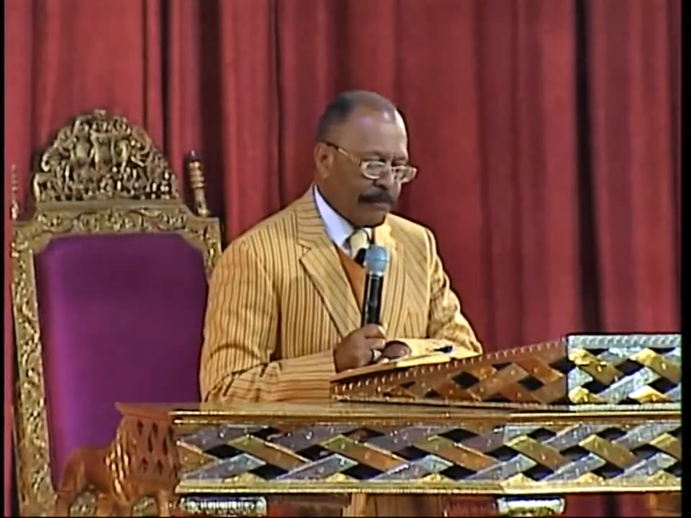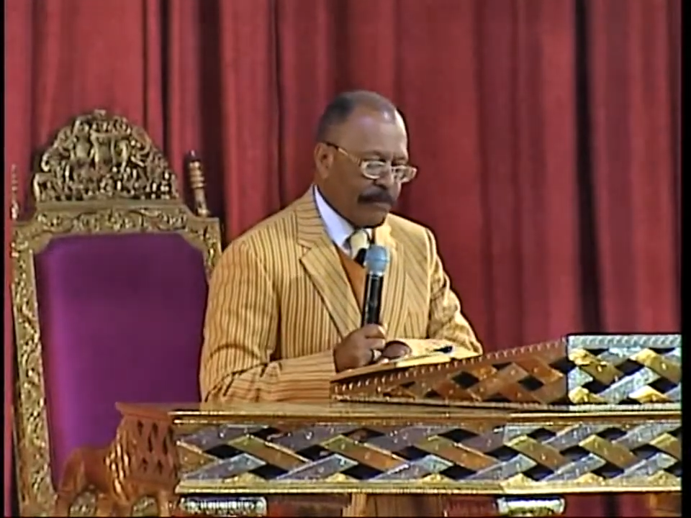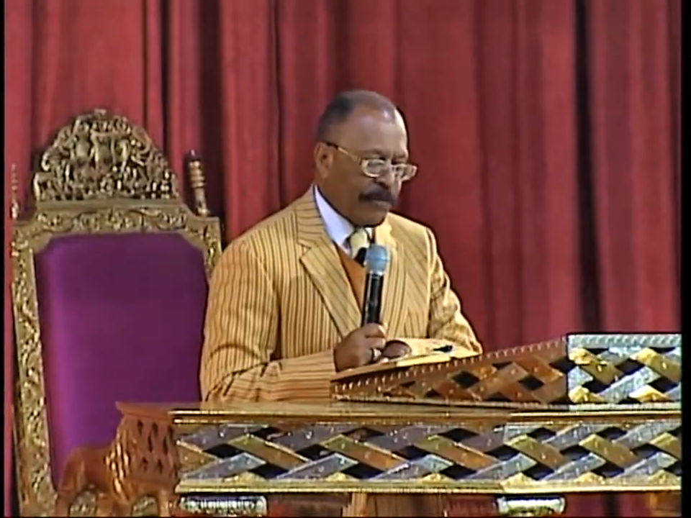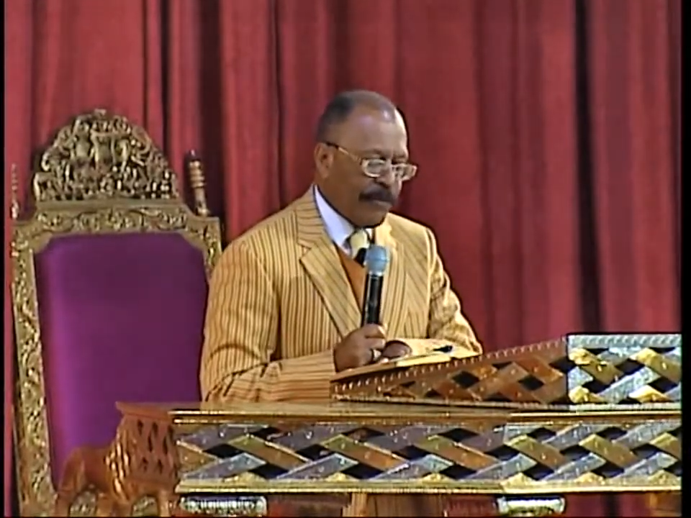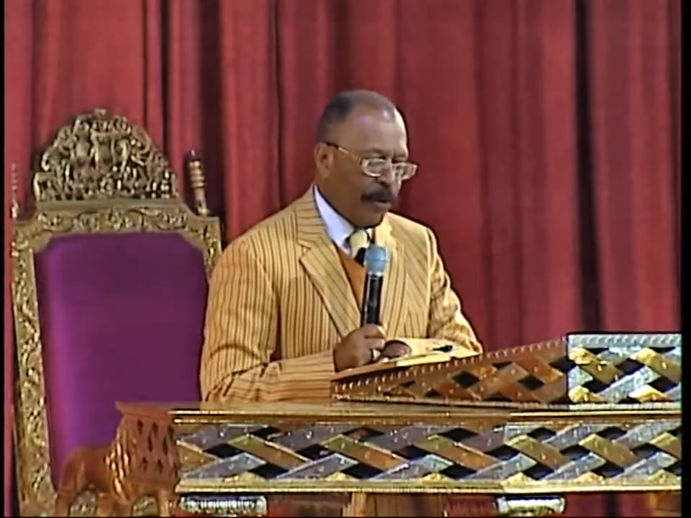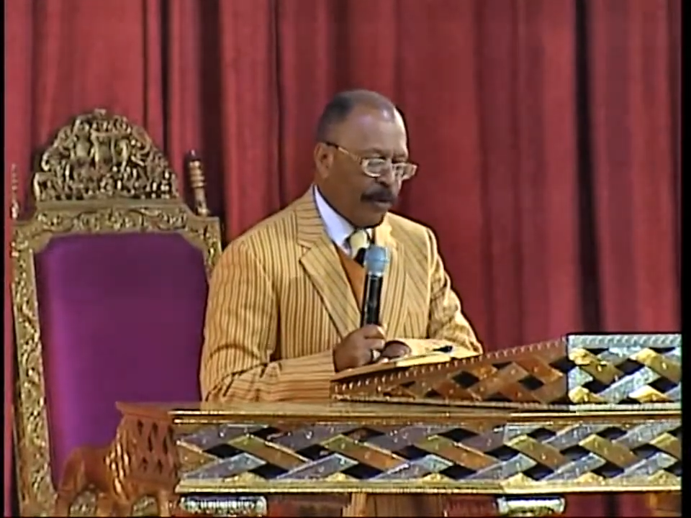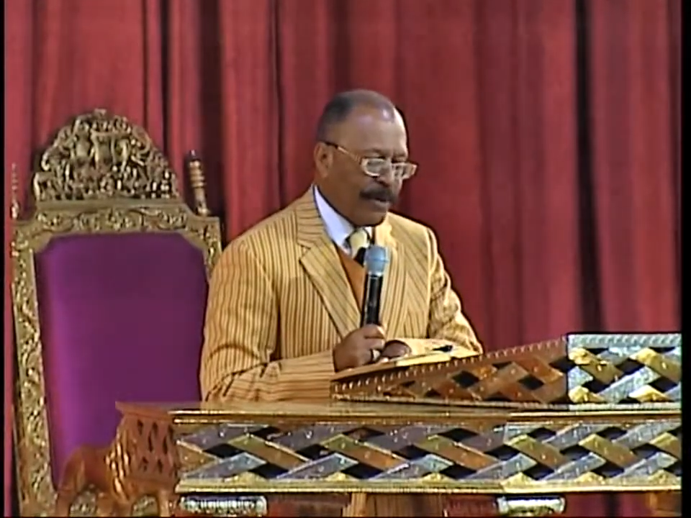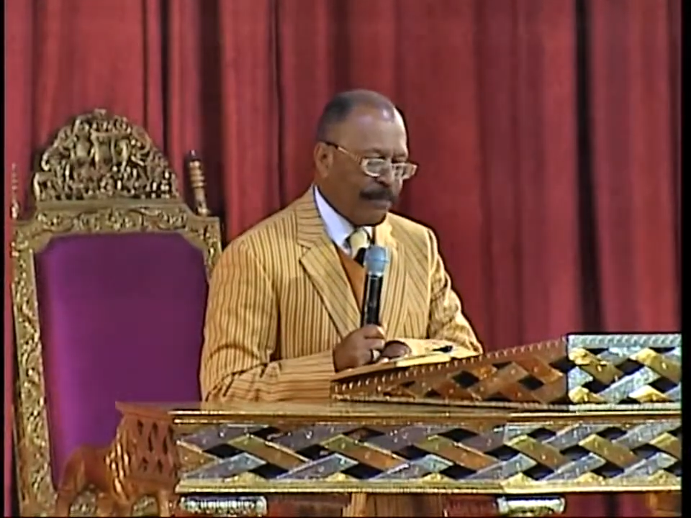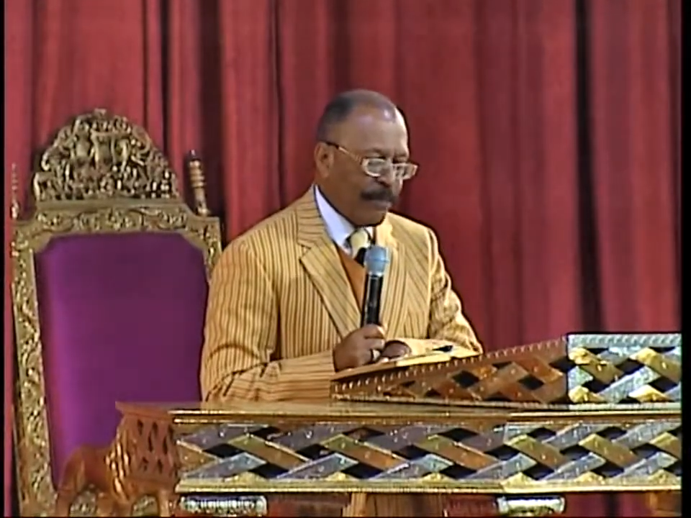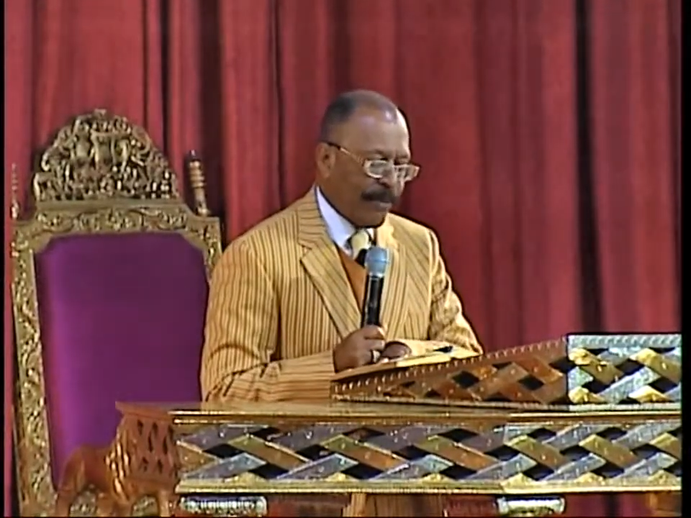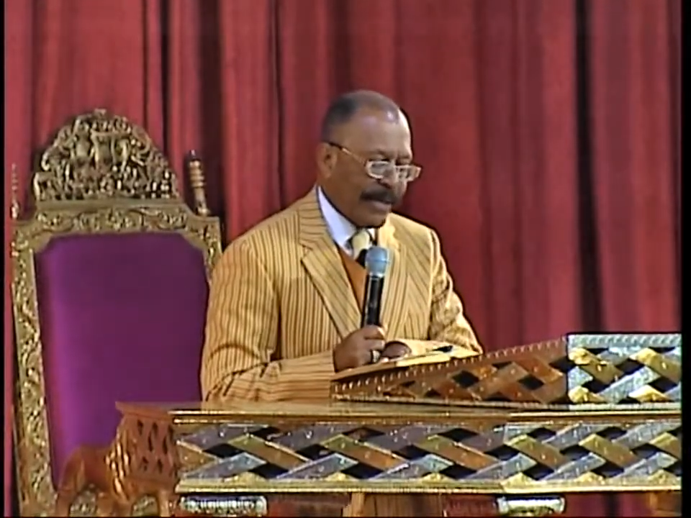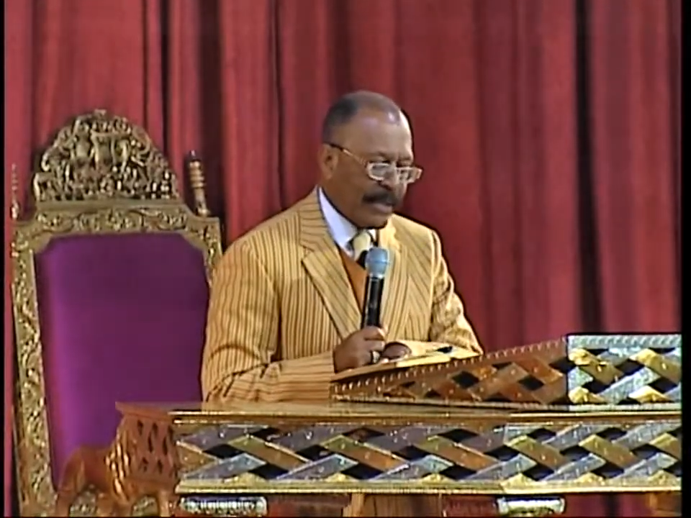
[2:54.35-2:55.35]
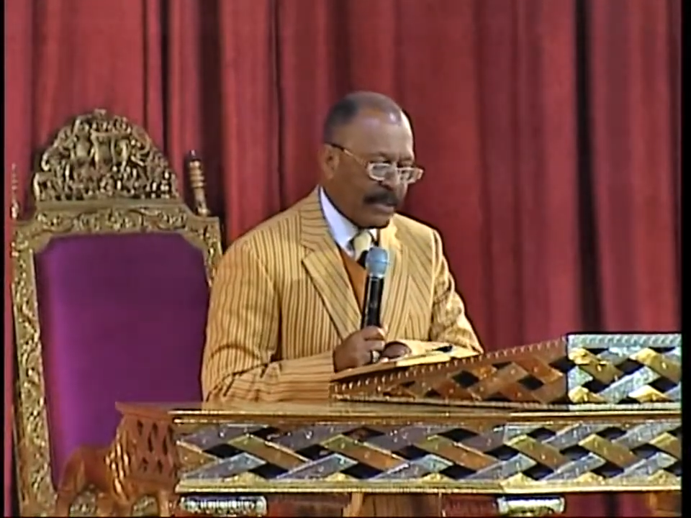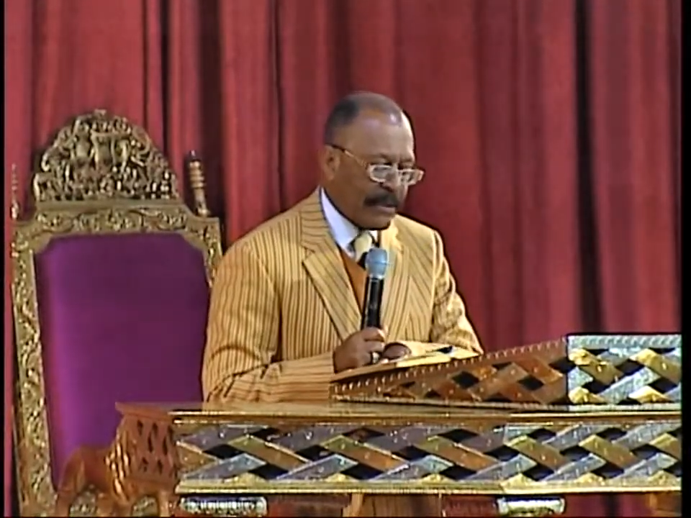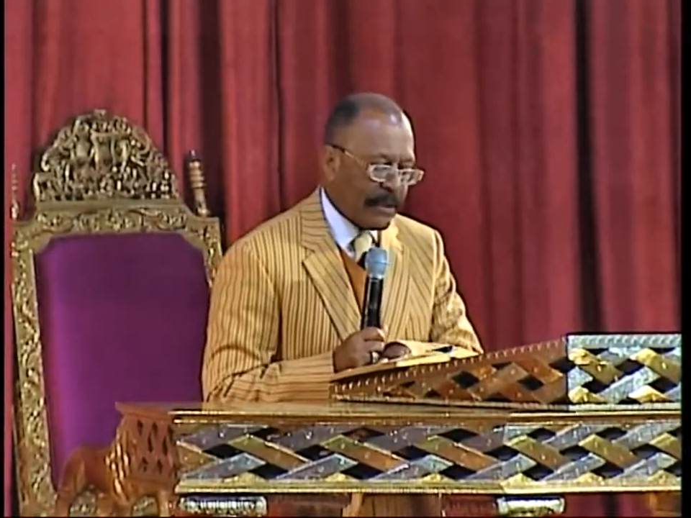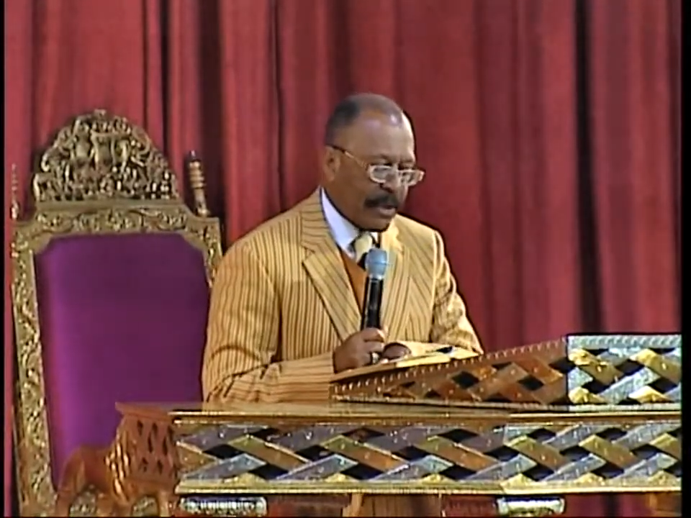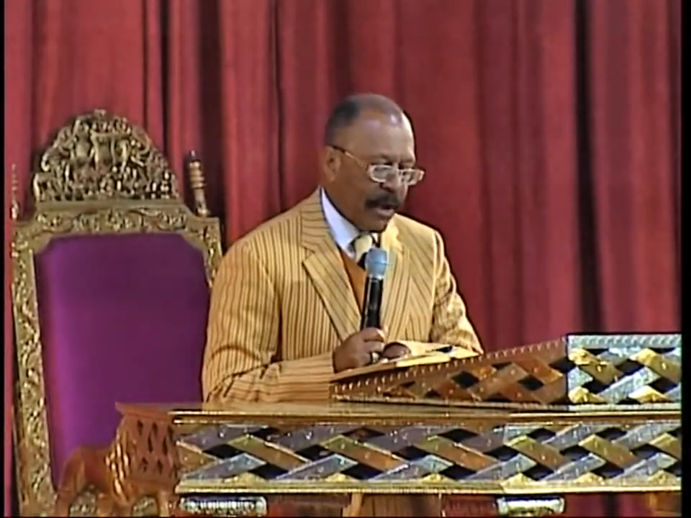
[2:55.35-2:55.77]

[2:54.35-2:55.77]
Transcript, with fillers: before we bring